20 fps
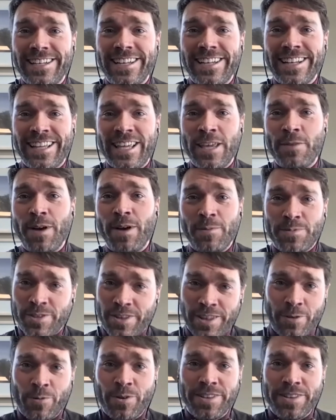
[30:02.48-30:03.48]
didn't keep up, so
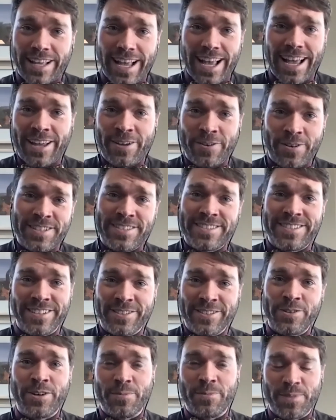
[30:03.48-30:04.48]
they weren't the guy who could still
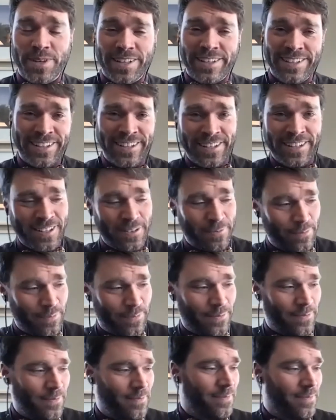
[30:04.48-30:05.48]
do it. But
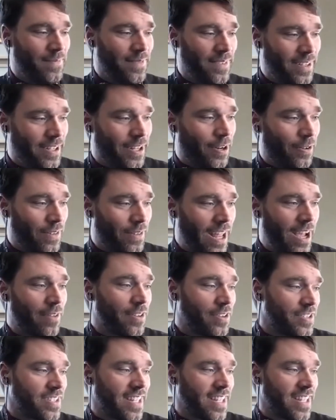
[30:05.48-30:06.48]
you know now yeah.
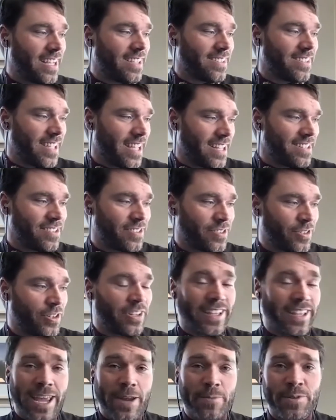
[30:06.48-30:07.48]
there's things that
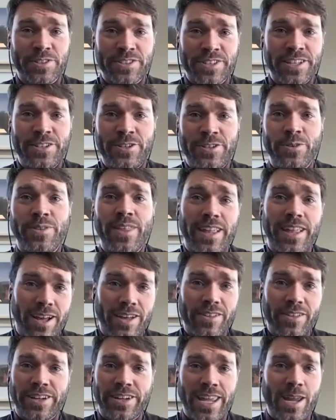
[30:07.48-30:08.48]
certain cameras can do that
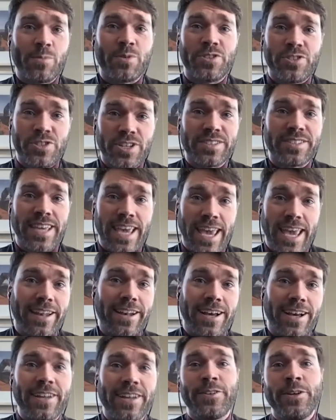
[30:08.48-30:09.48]
other cameras just
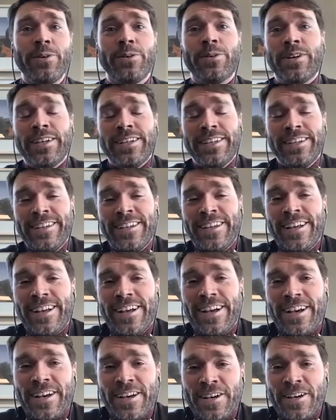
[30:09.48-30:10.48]
cannot do
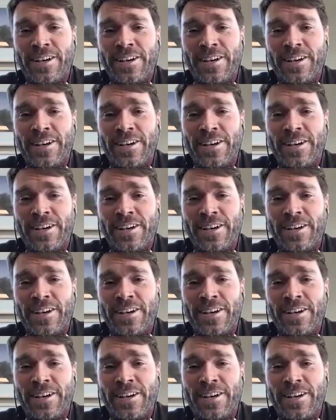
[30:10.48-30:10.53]
um,